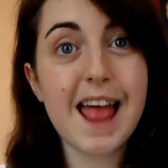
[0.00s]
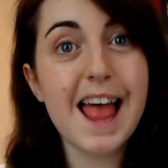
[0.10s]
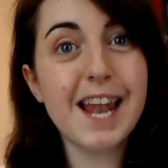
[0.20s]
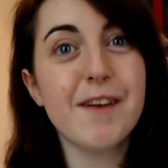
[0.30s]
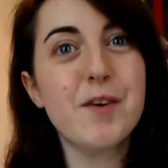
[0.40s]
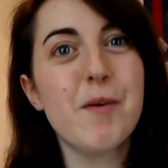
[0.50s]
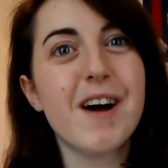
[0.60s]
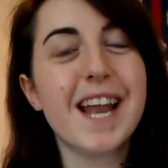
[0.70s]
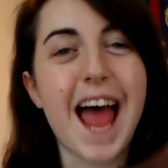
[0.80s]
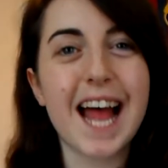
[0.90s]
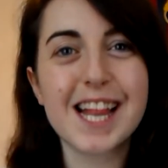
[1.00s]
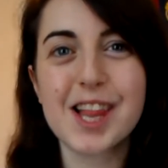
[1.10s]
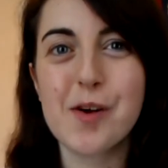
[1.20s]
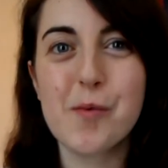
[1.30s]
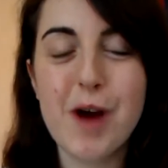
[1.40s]
Hello everyone
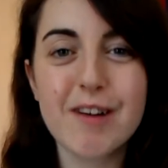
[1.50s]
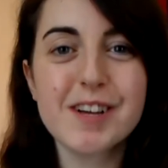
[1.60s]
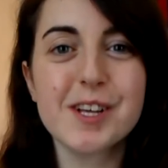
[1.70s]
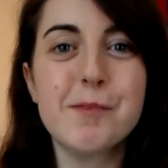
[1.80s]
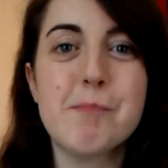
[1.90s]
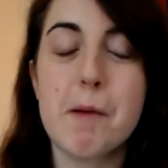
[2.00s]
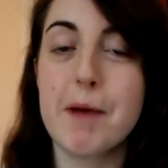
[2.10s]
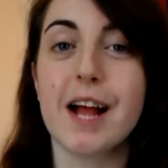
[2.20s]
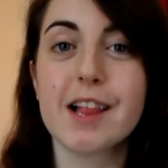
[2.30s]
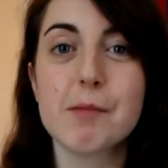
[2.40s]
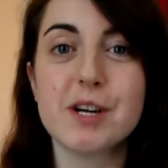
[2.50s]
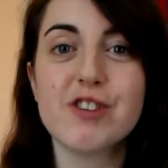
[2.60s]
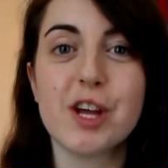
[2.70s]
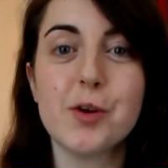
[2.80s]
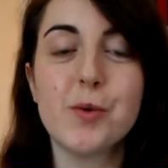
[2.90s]
and welcome back to my
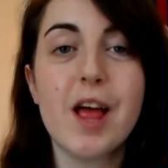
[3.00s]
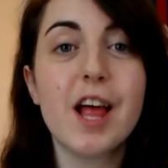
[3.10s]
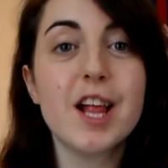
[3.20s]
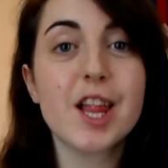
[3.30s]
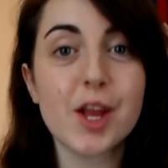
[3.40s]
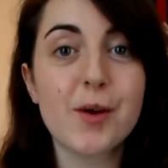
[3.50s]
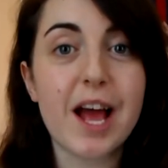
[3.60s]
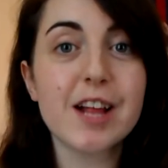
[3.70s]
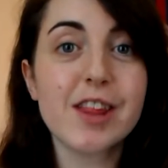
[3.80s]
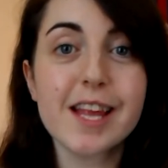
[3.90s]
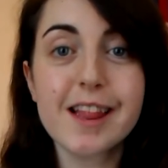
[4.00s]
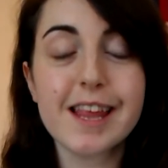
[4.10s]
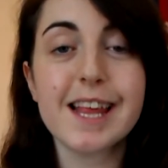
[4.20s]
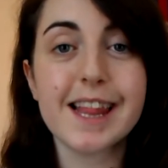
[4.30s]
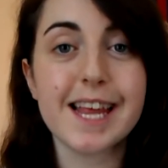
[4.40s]
channel. So as you can
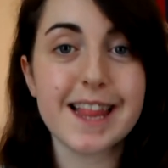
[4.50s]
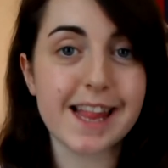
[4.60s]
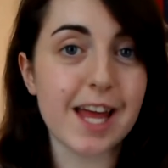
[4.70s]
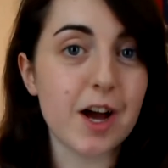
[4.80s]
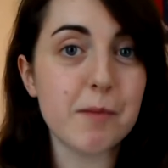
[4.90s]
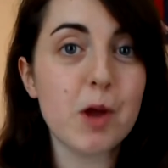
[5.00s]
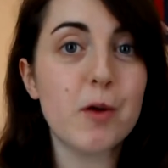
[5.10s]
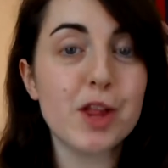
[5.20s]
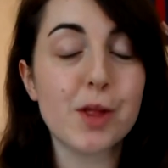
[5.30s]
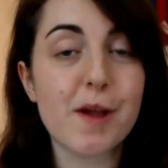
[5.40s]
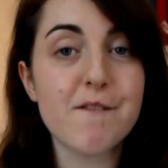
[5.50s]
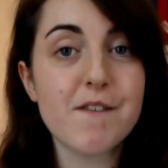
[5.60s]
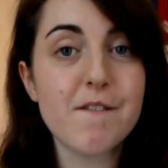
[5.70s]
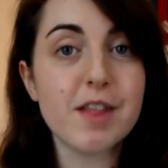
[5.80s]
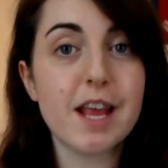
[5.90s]
see today, I'm going to do
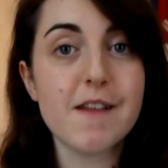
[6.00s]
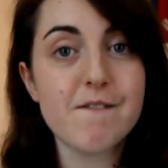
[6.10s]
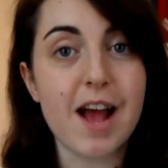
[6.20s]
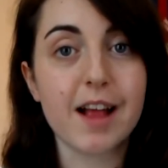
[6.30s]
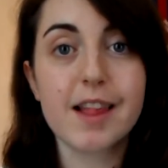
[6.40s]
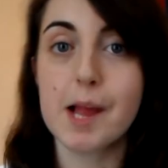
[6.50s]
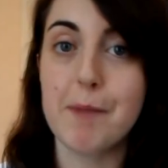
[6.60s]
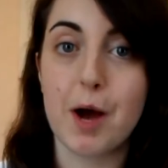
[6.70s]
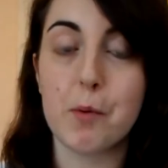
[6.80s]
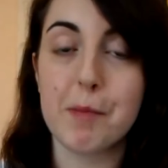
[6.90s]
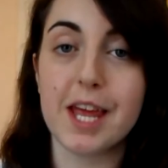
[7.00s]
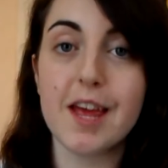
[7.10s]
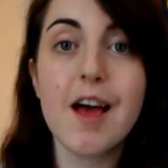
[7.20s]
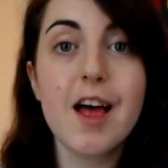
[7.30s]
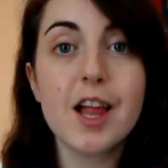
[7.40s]
15 facts about me.
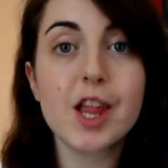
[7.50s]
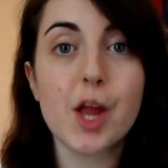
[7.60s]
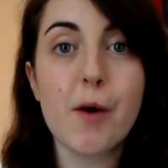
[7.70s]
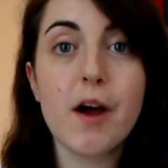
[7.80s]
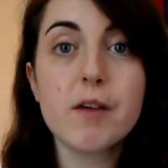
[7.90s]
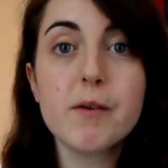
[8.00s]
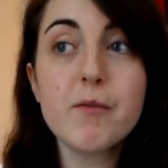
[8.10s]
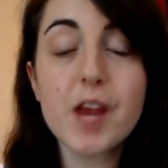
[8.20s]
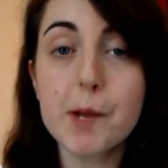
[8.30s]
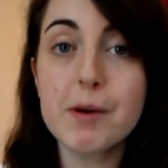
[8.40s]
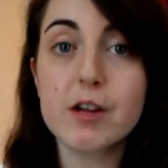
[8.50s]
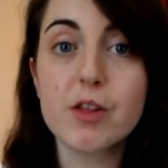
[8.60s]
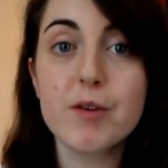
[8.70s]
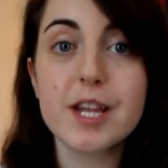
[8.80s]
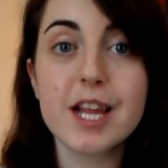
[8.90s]
So I've been thinking about
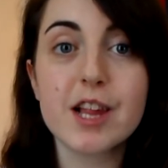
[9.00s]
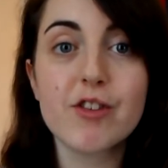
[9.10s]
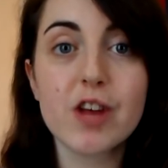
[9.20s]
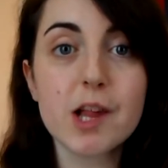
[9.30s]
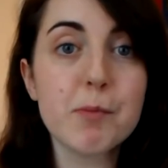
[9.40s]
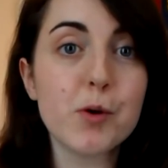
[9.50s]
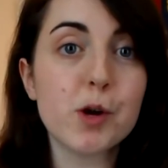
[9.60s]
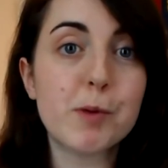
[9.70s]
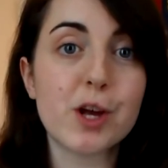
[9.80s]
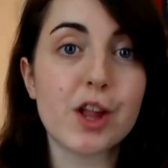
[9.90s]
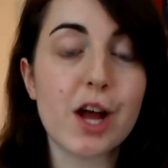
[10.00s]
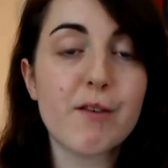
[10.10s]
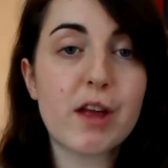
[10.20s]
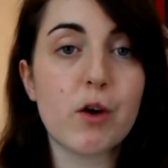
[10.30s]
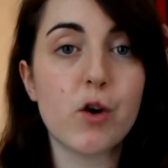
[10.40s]
doing this just purely because I've
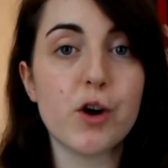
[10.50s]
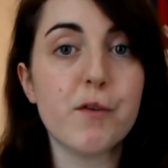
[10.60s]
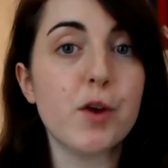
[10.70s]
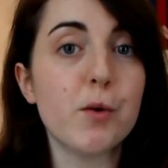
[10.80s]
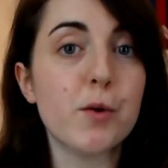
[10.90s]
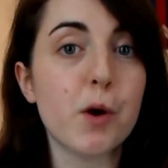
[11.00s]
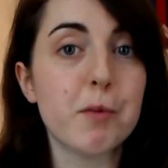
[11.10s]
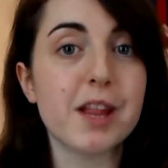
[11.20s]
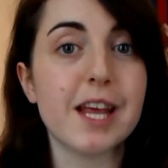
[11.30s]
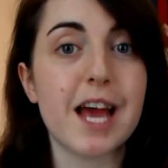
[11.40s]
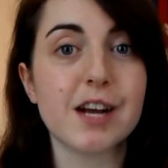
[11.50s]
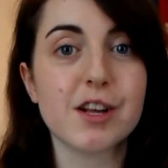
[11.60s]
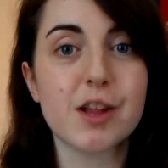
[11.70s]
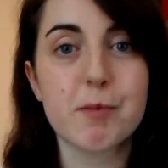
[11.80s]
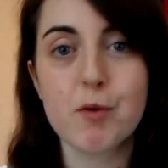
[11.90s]
got a few obviously
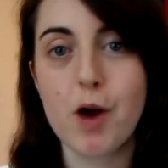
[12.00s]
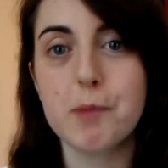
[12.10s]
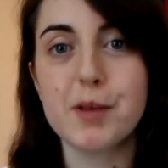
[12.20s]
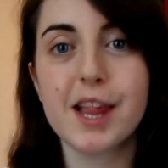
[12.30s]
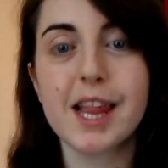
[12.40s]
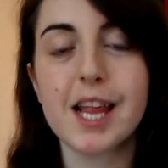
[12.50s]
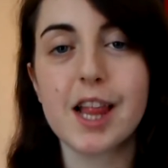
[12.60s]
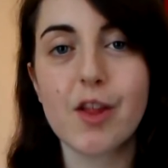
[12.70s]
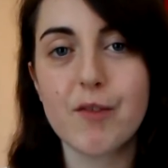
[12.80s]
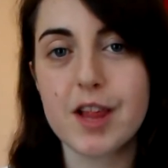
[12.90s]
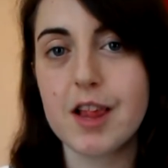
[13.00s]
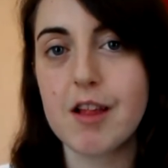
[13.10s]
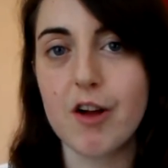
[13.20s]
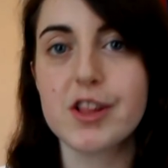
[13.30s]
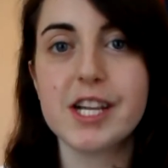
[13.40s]
subscribers since obviously
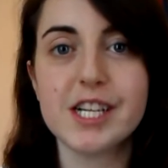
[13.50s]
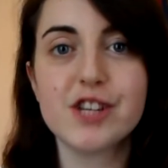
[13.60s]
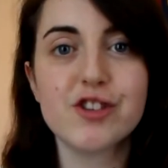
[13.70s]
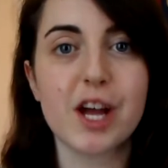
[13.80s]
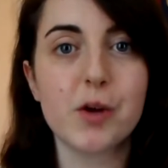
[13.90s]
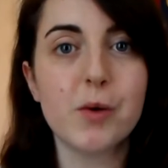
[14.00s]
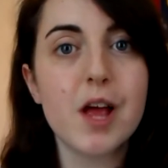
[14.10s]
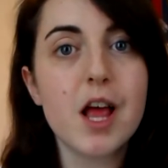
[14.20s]
starting this channel.